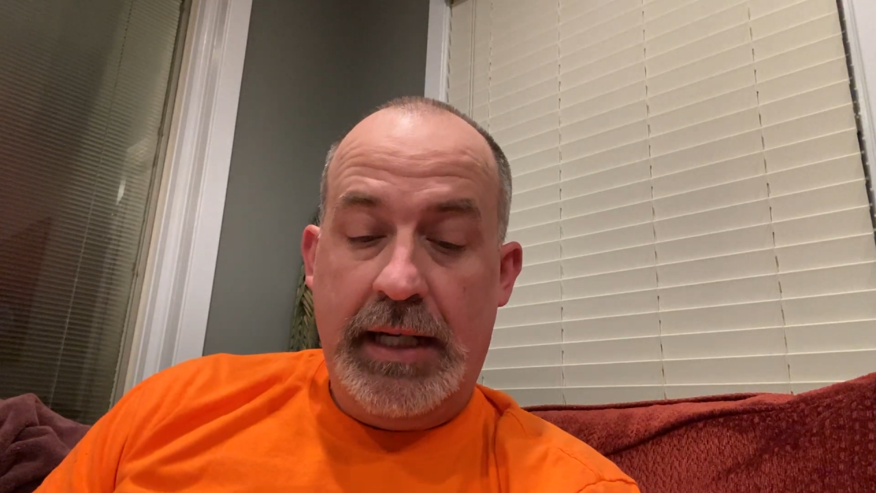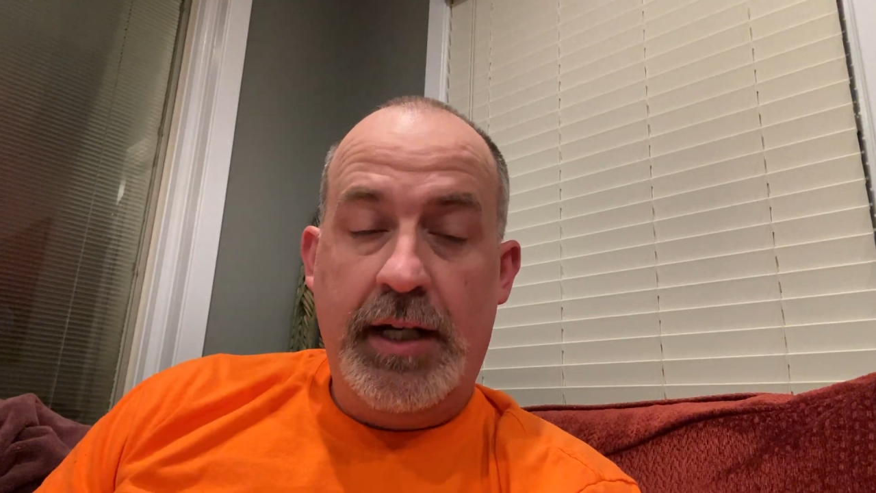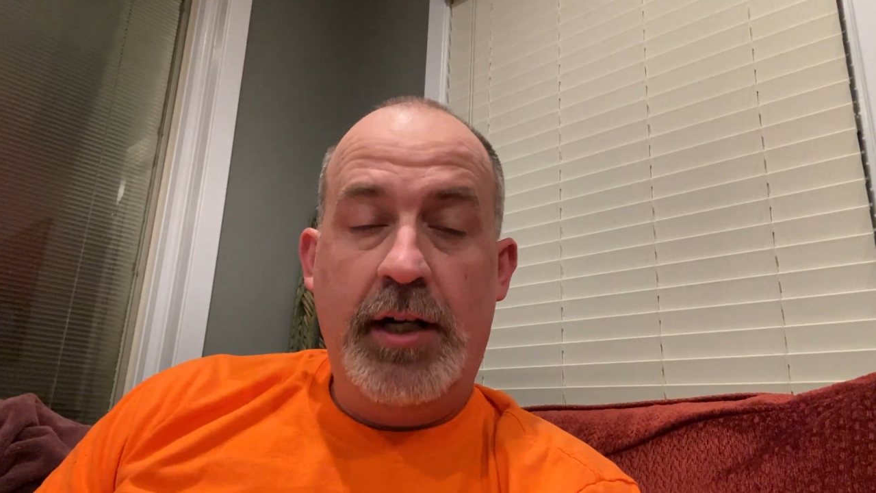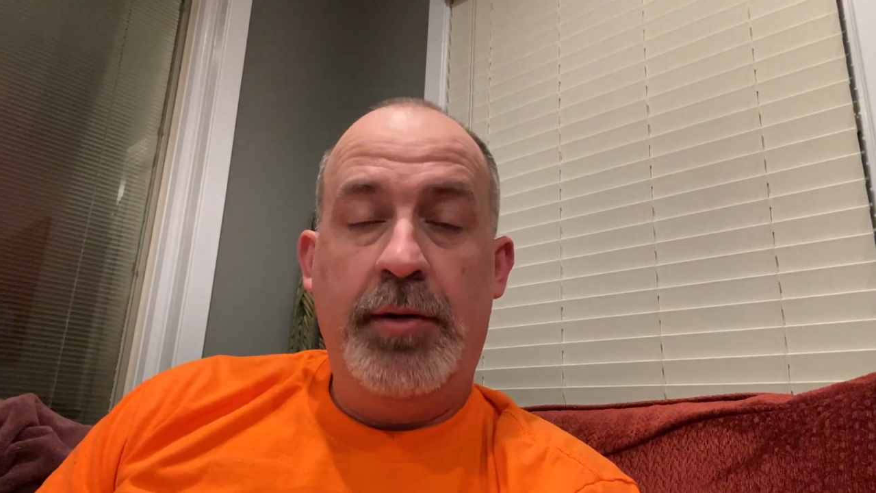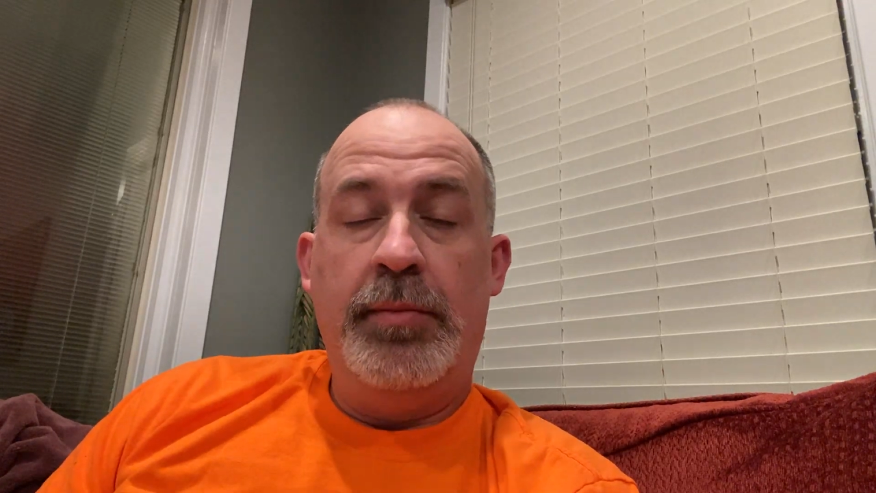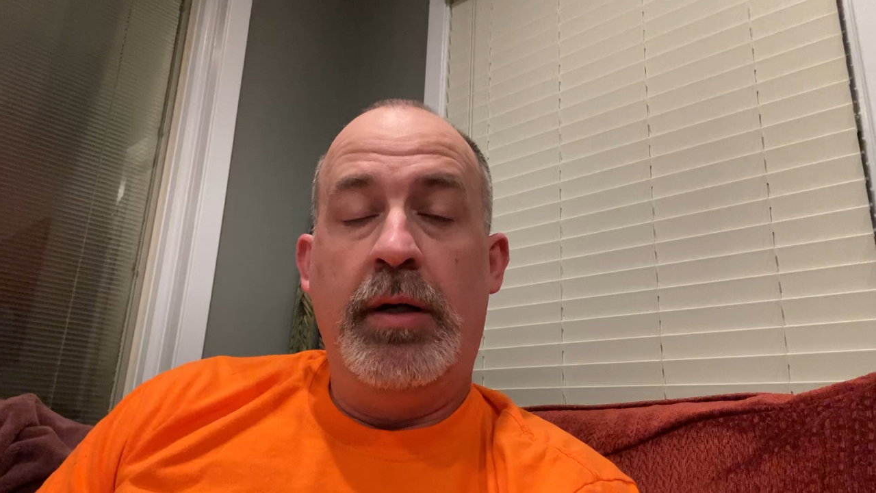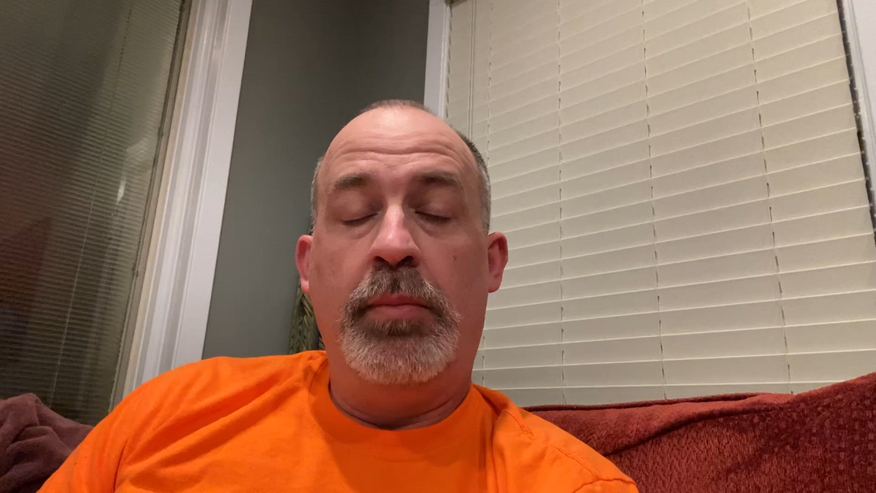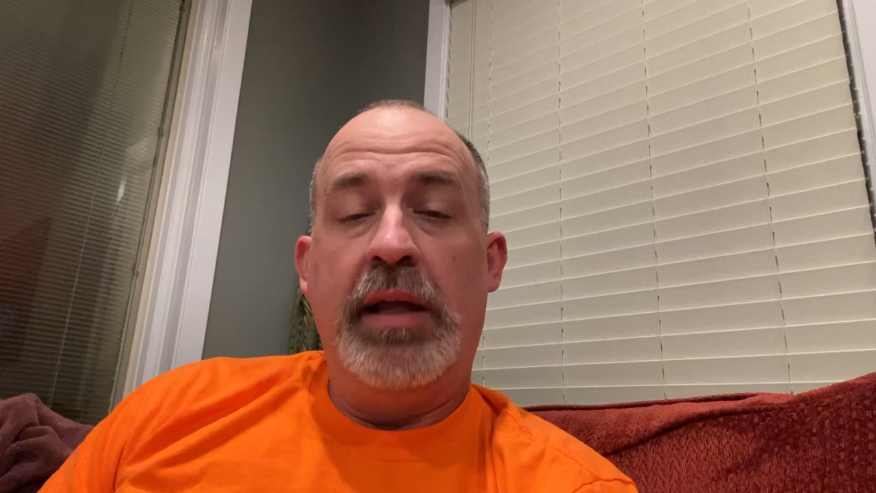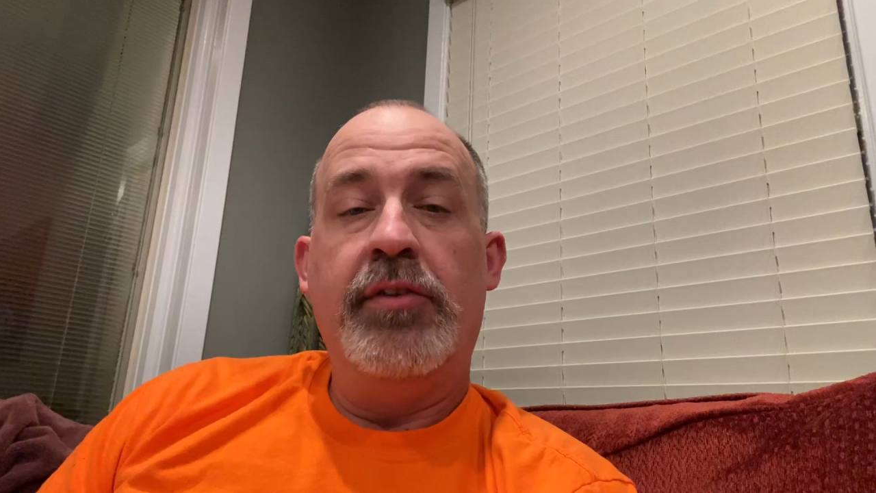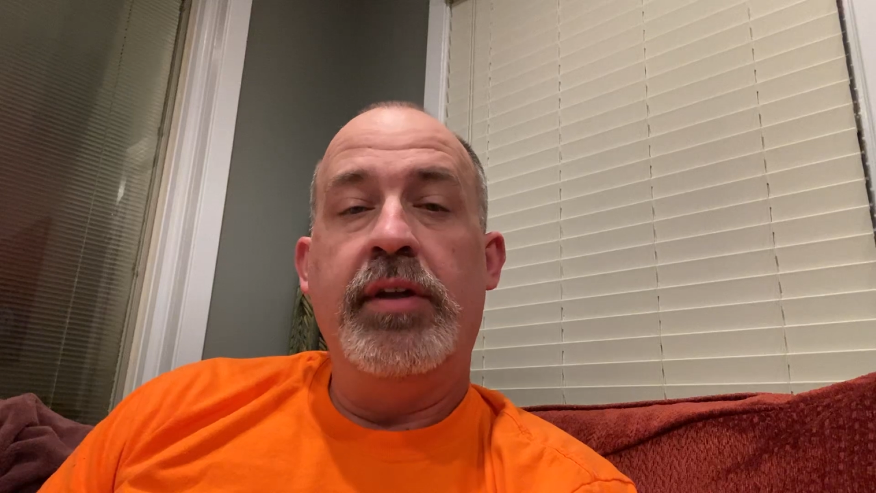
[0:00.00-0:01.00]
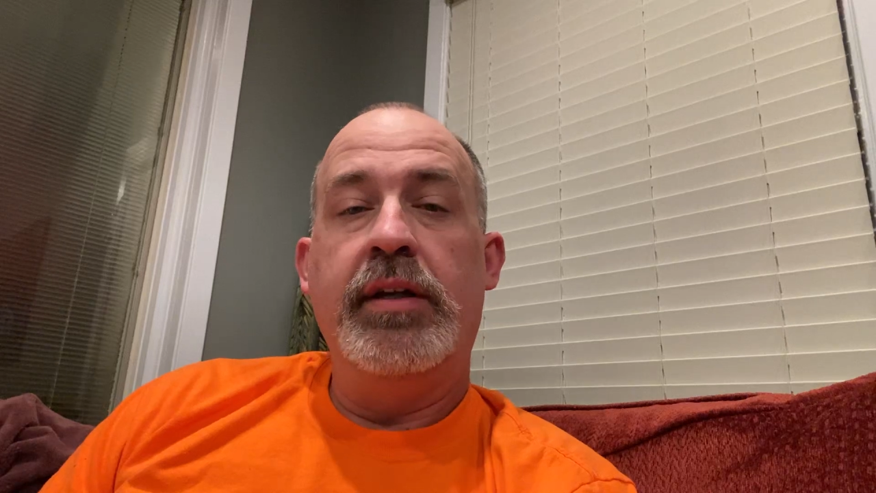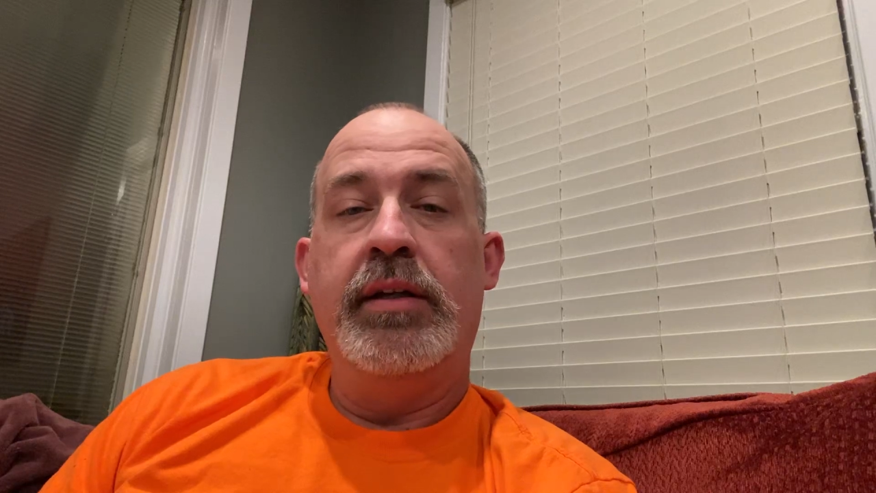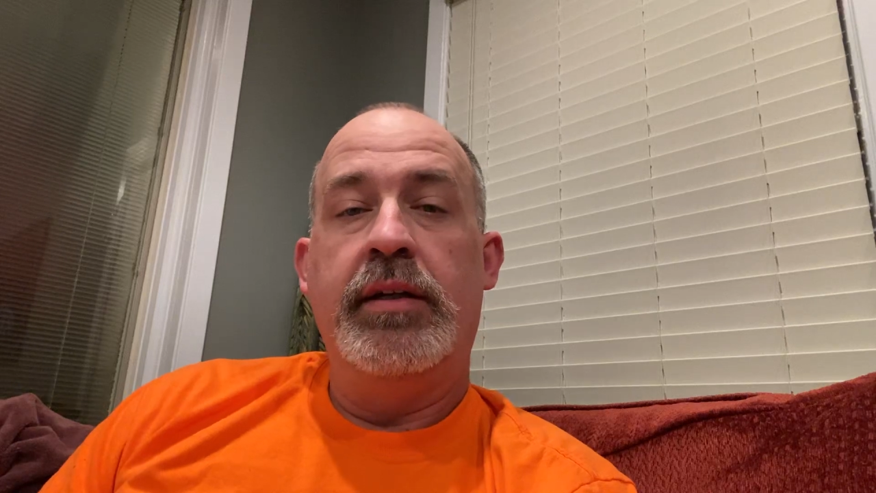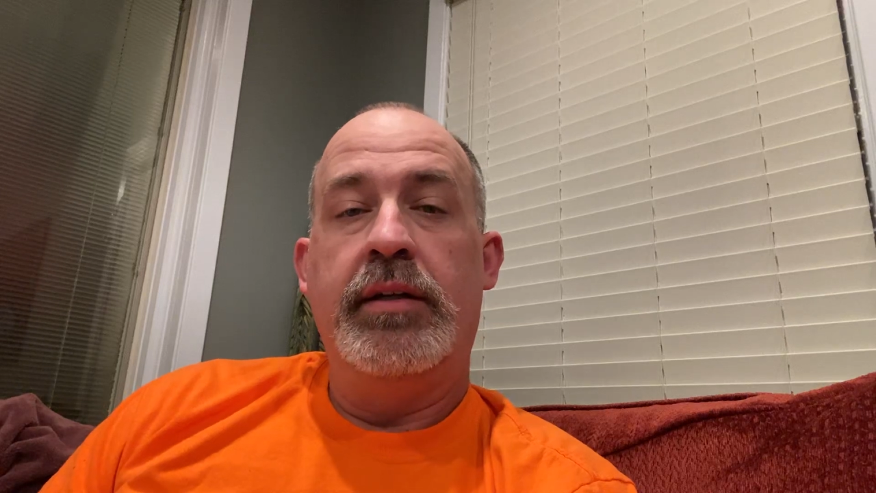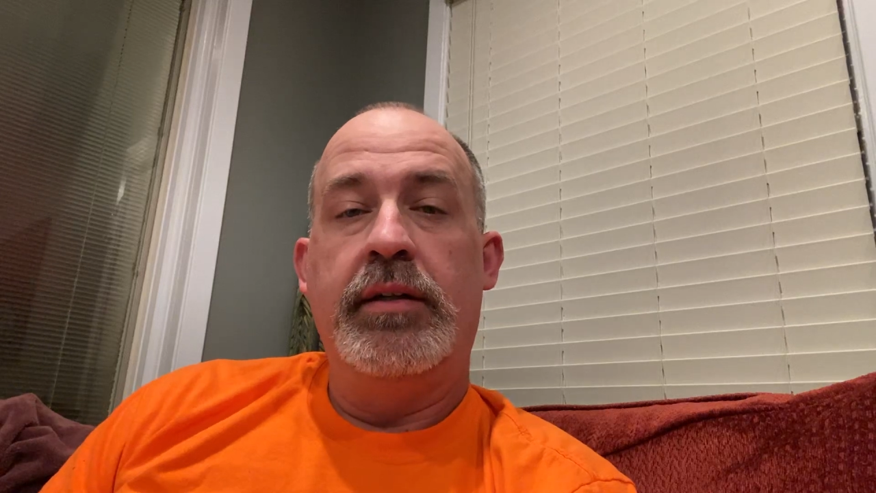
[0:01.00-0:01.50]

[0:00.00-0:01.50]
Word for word: Um, a blessing